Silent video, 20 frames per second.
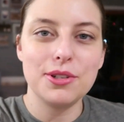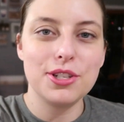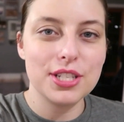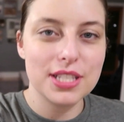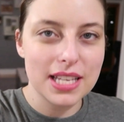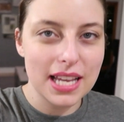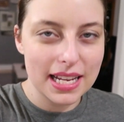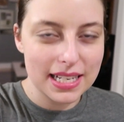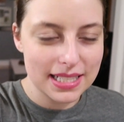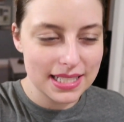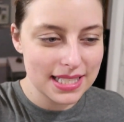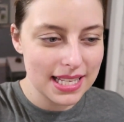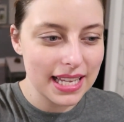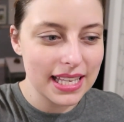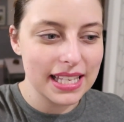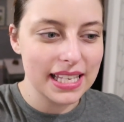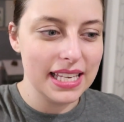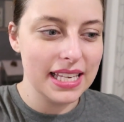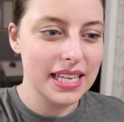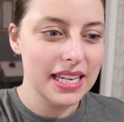which is kind of
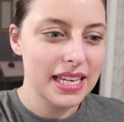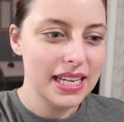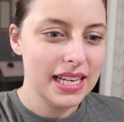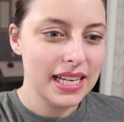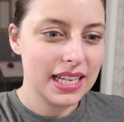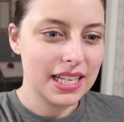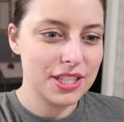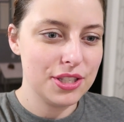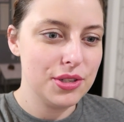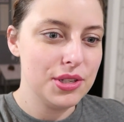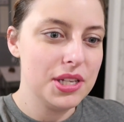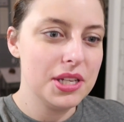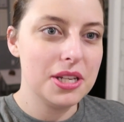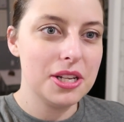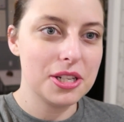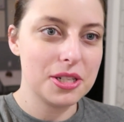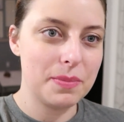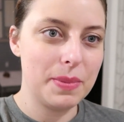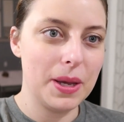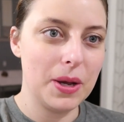sucky because you need
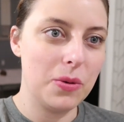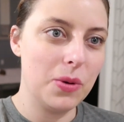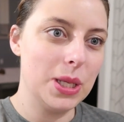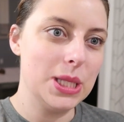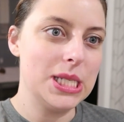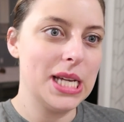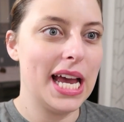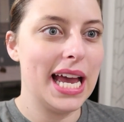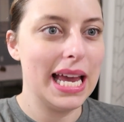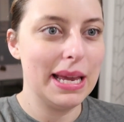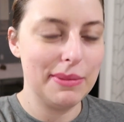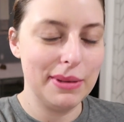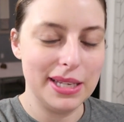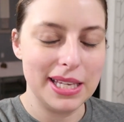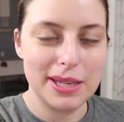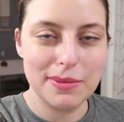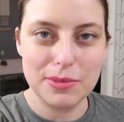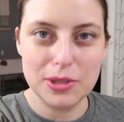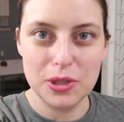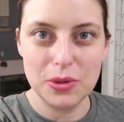to just pick one time and
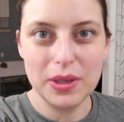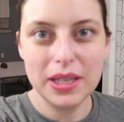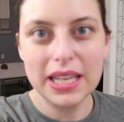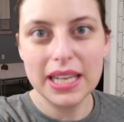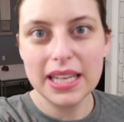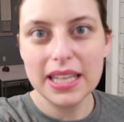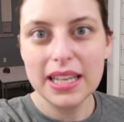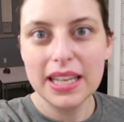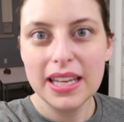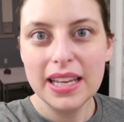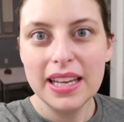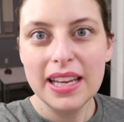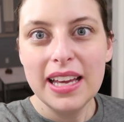keep doing it.